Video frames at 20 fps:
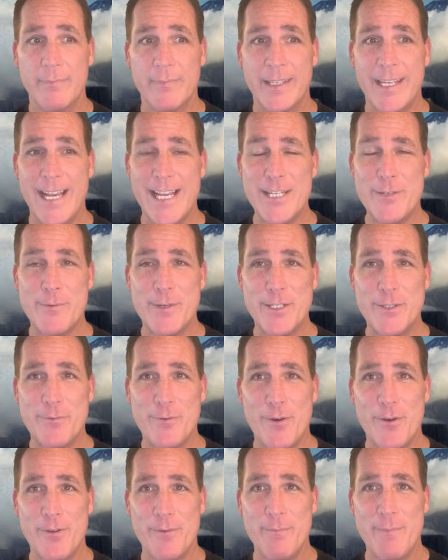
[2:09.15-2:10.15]
Guess which
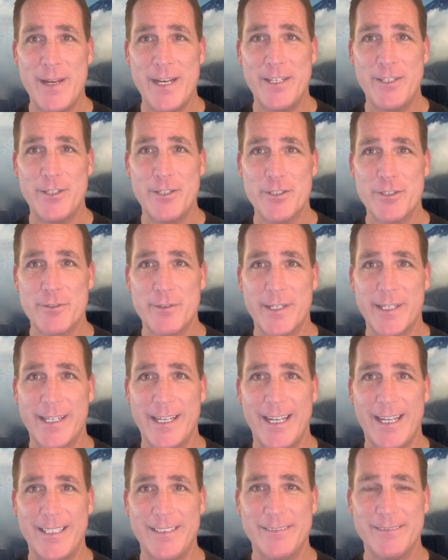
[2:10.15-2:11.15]
role men usually
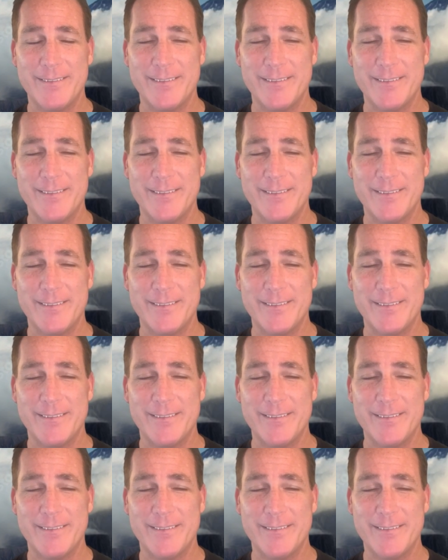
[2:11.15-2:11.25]
get?